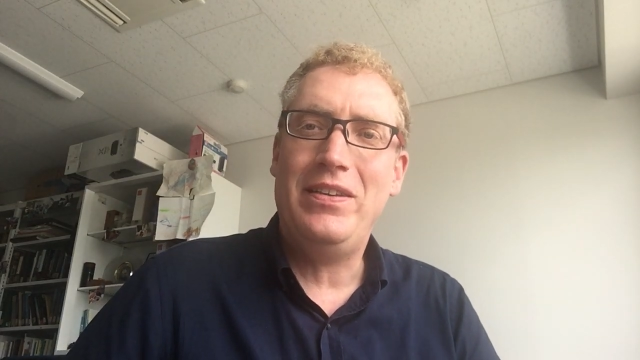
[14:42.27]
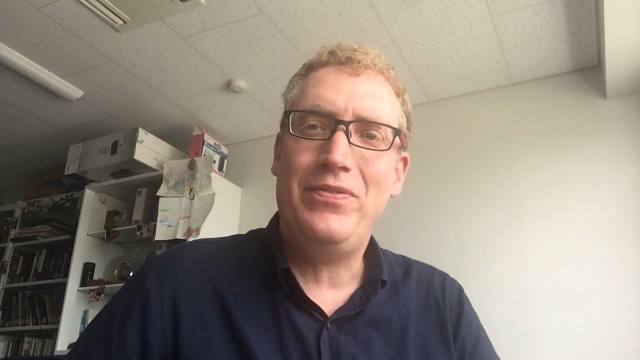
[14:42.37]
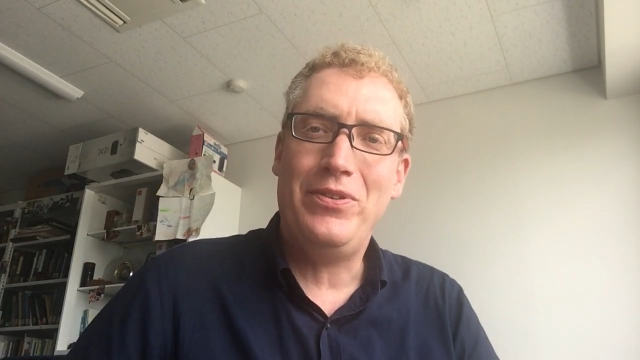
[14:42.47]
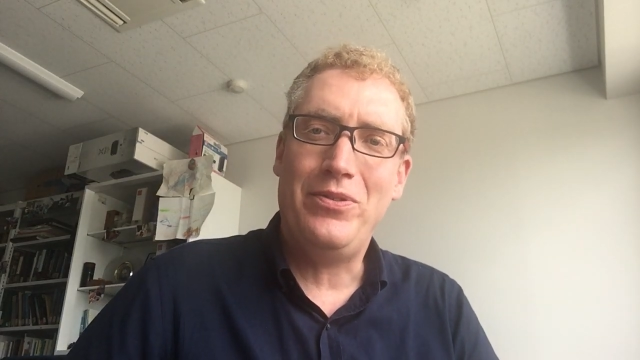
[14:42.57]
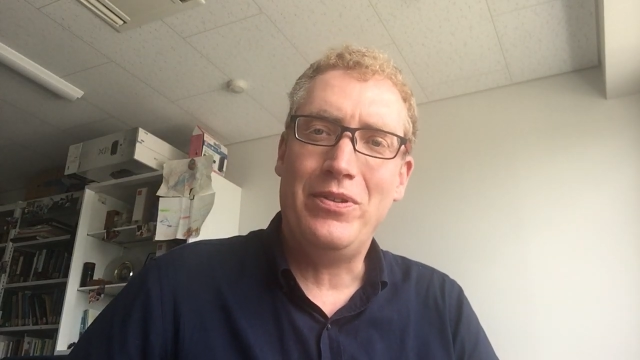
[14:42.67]

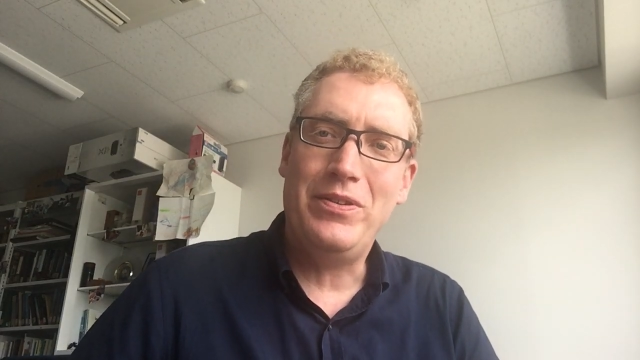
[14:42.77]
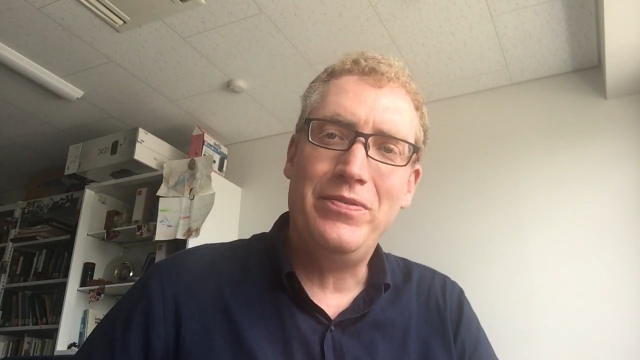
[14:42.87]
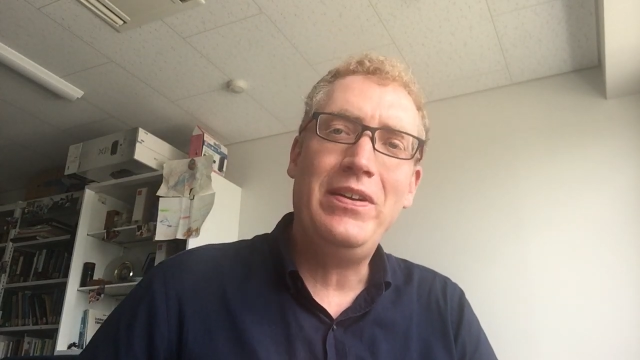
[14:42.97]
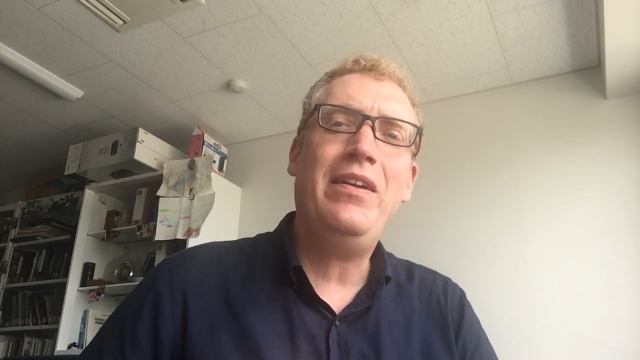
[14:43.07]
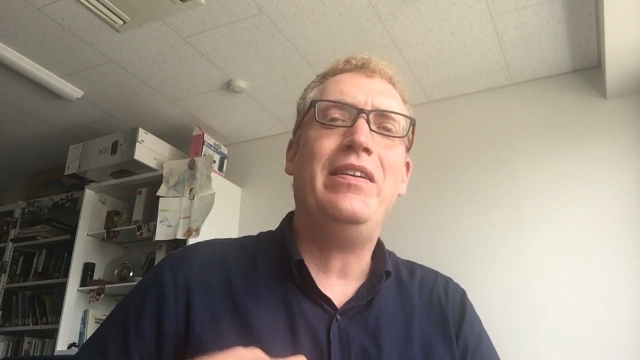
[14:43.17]
if you
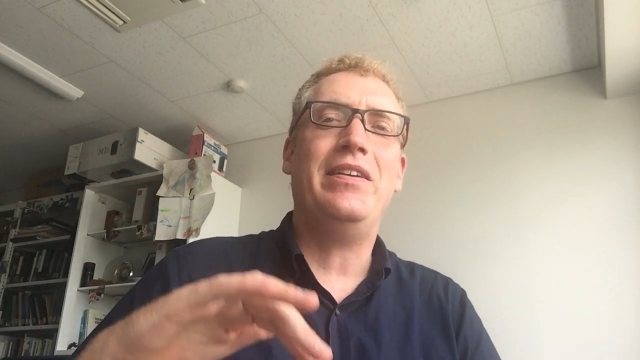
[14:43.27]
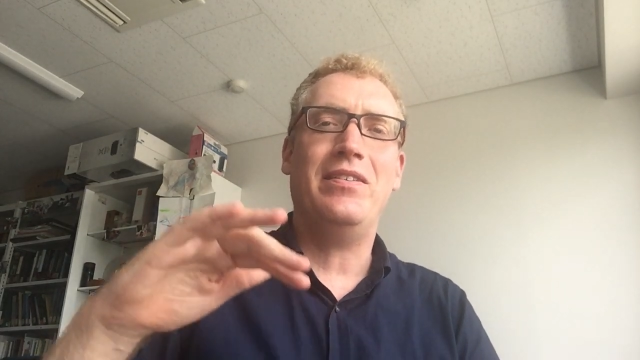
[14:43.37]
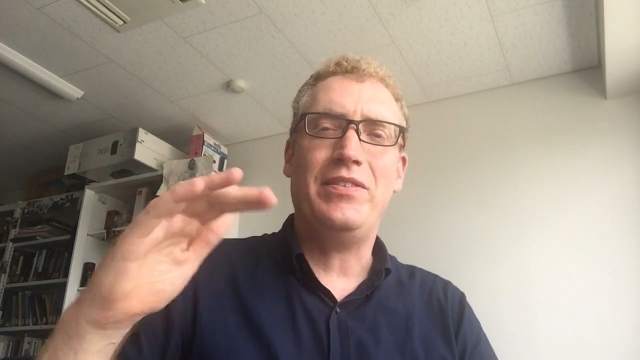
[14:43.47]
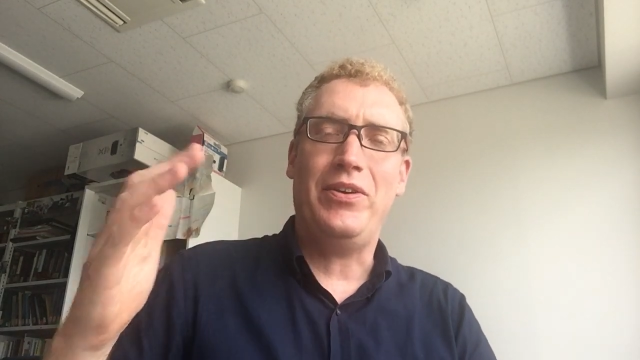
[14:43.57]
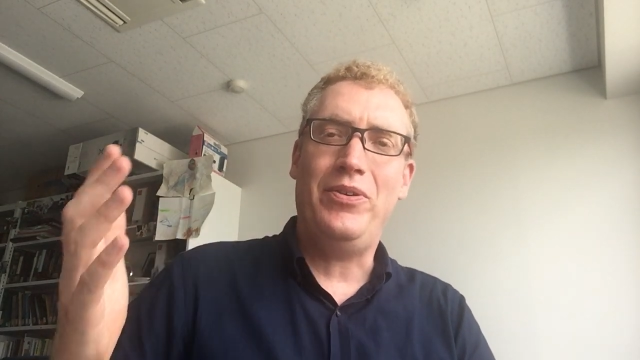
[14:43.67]
vary
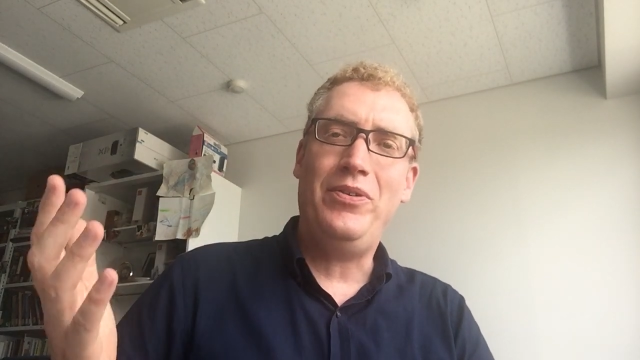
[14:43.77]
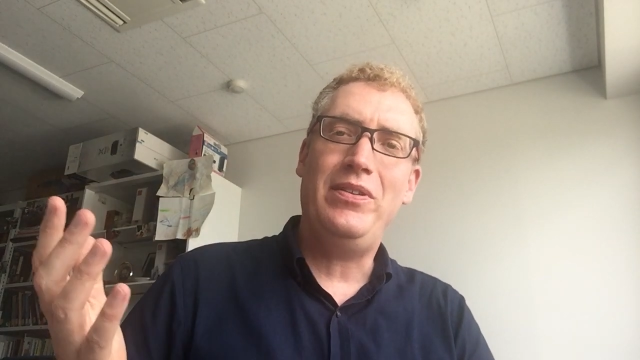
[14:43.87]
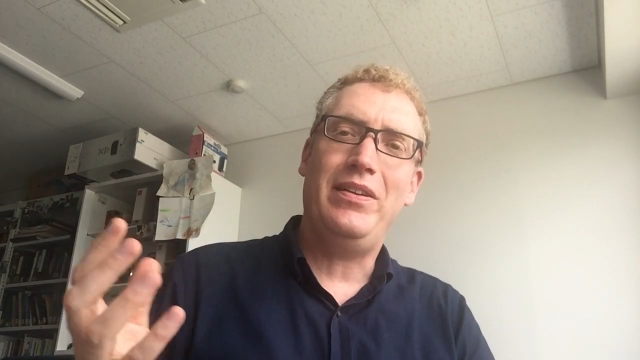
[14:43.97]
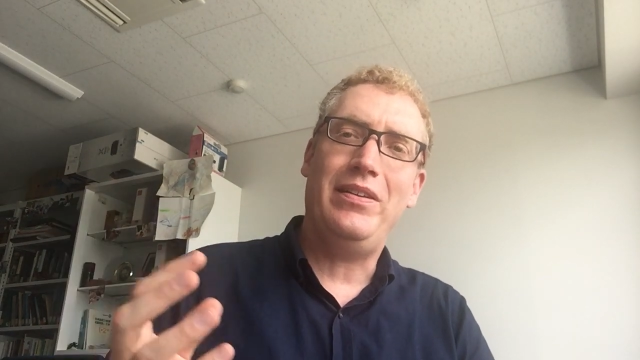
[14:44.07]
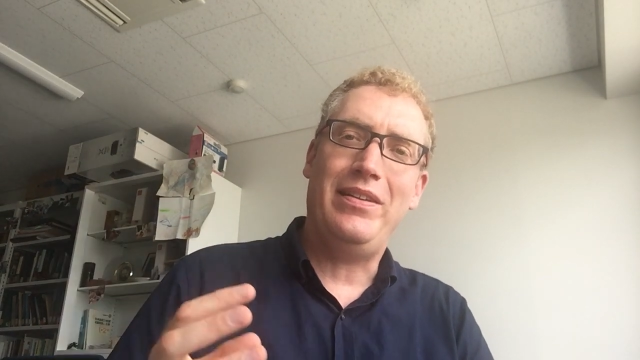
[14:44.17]
your
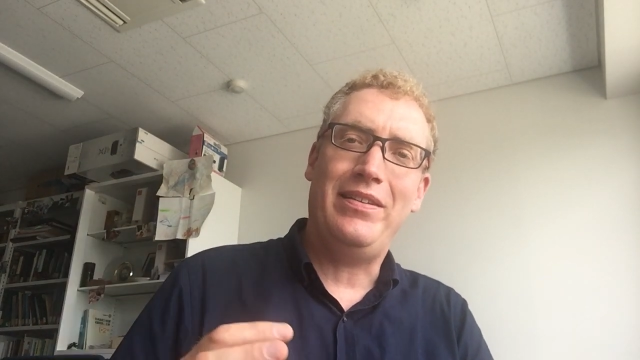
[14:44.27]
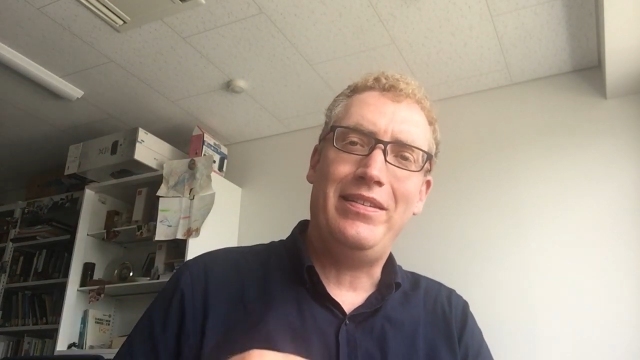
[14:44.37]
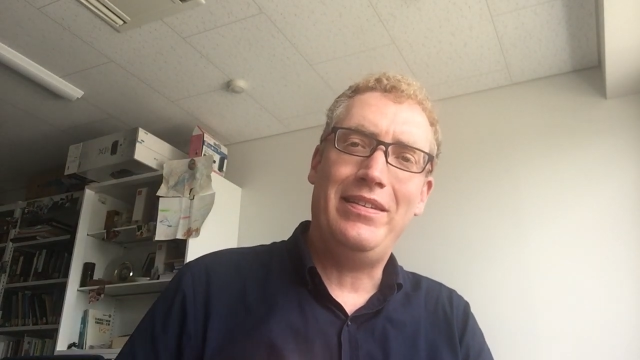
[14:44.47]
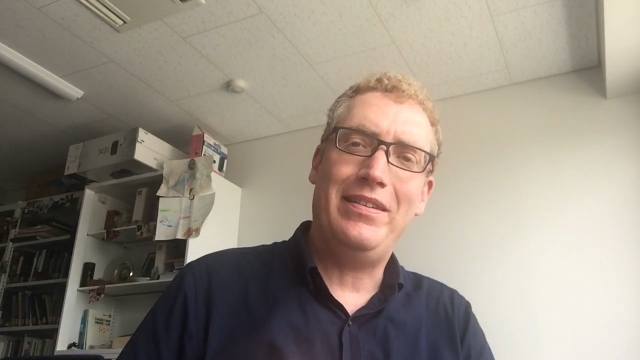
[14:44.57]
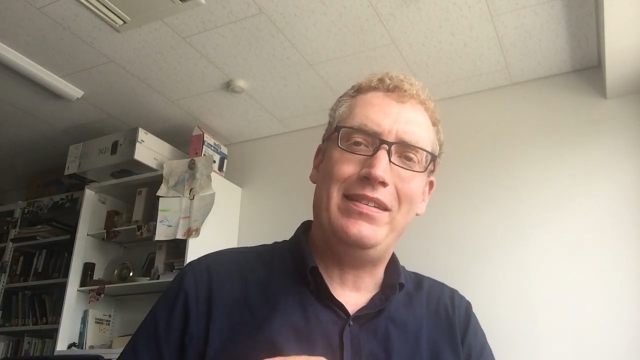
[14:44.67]
tone
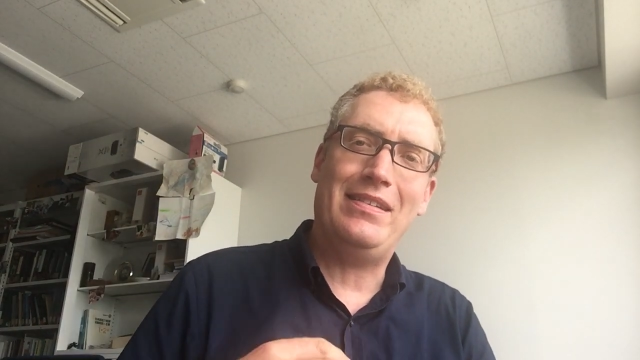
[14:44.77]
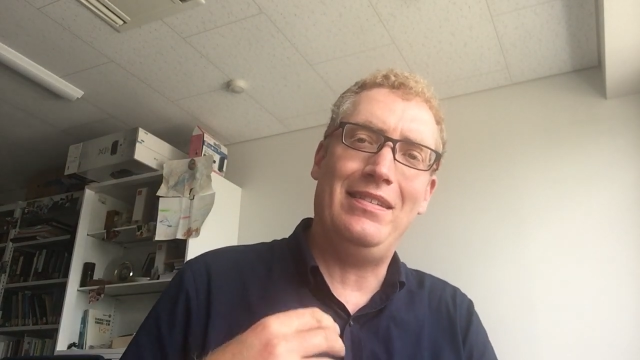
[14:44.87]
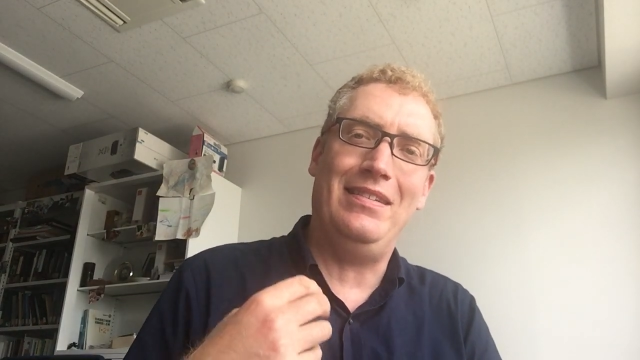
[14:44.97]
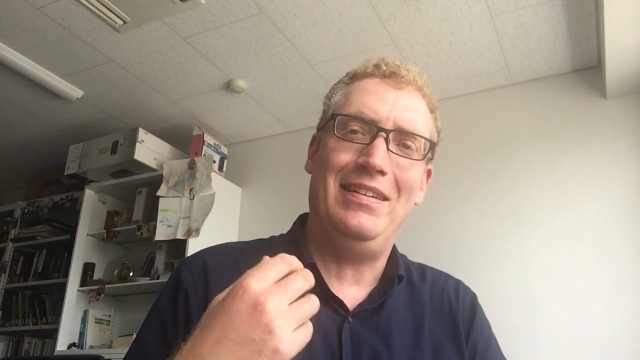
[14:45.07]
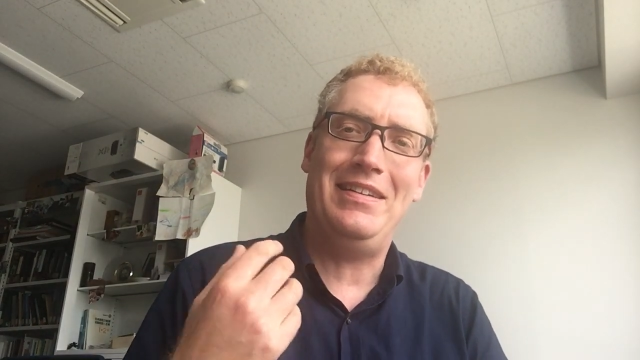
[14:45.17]

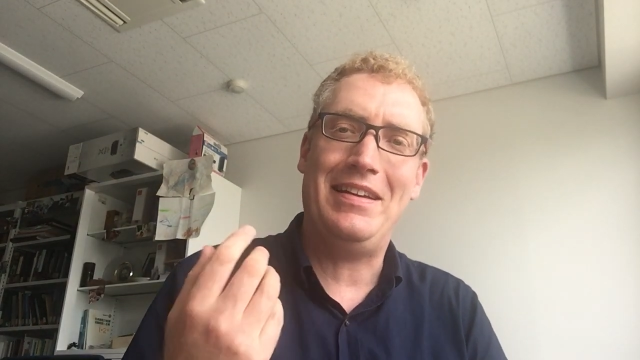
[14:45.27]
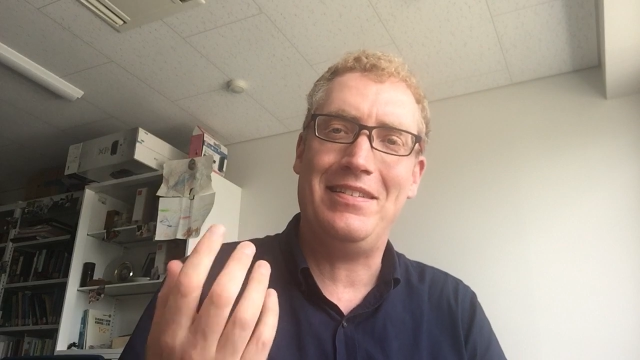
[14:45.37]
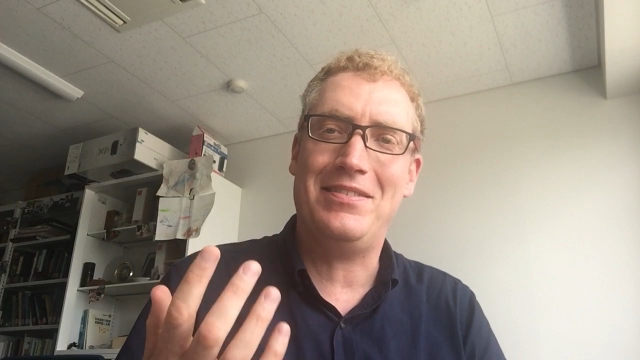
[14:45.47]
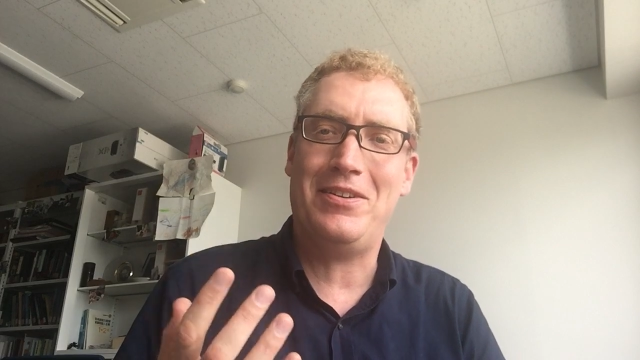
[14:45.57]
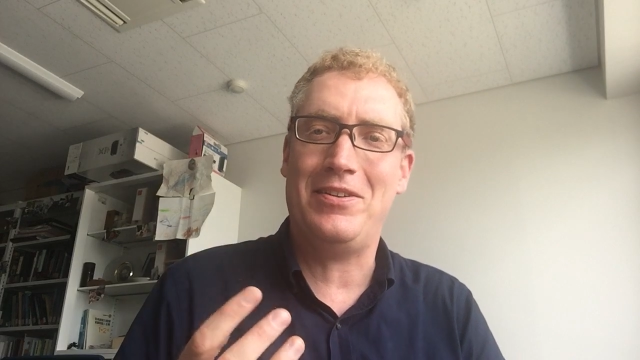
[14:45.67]

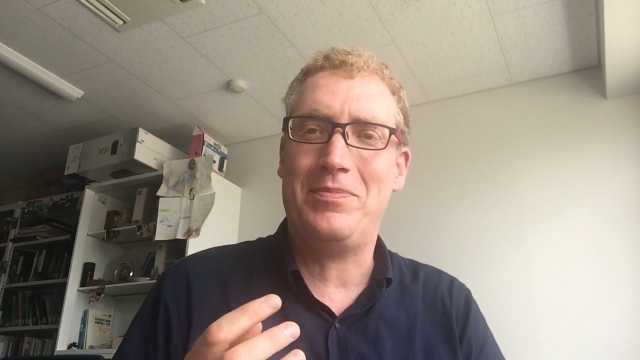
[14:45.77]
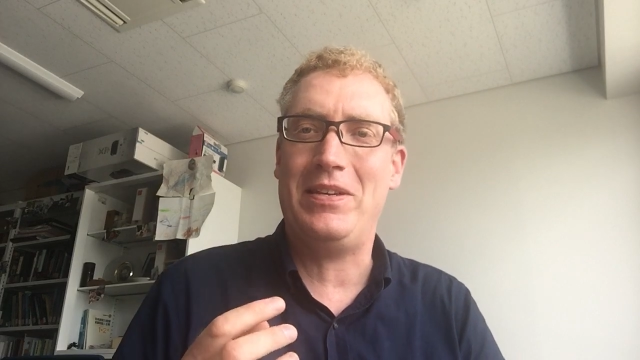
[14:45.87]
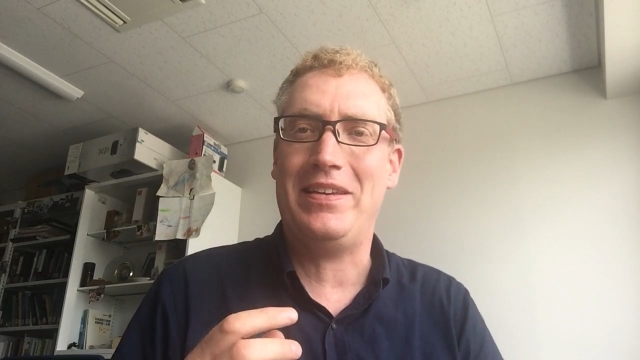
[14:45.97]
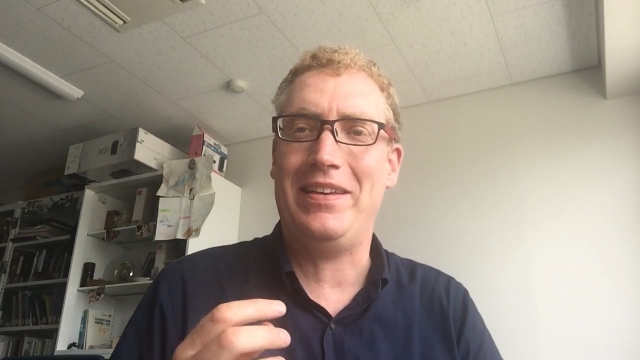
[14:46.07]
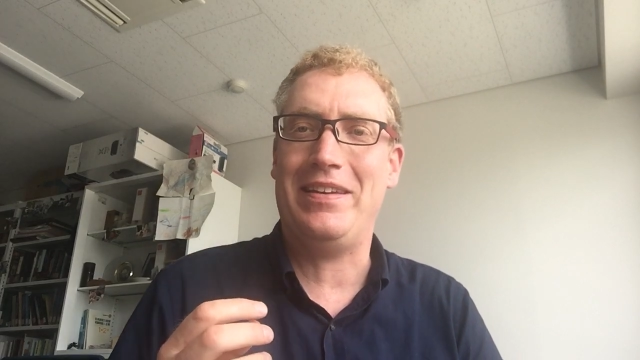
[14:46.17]
and start
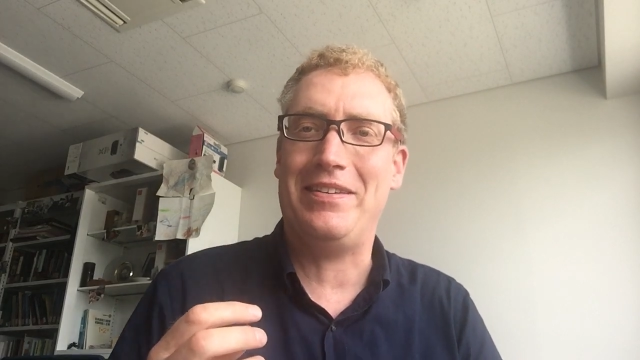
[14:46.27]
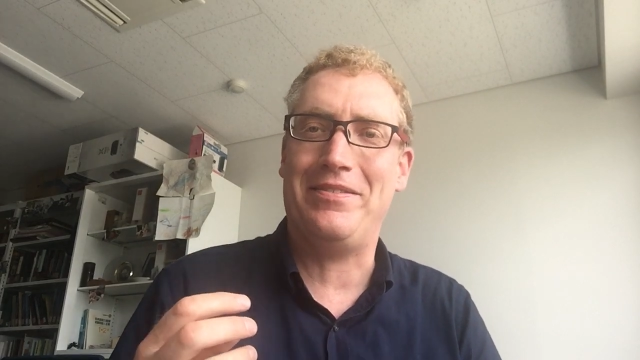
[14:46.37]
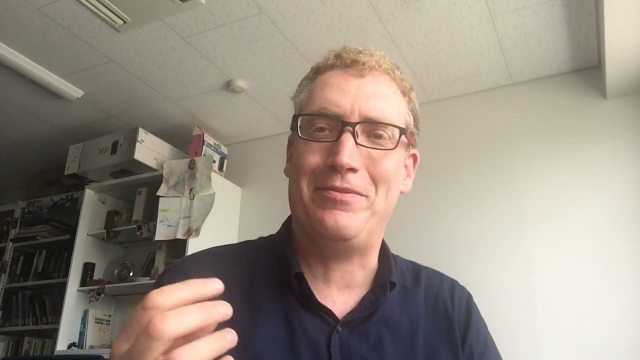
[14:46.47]
speaking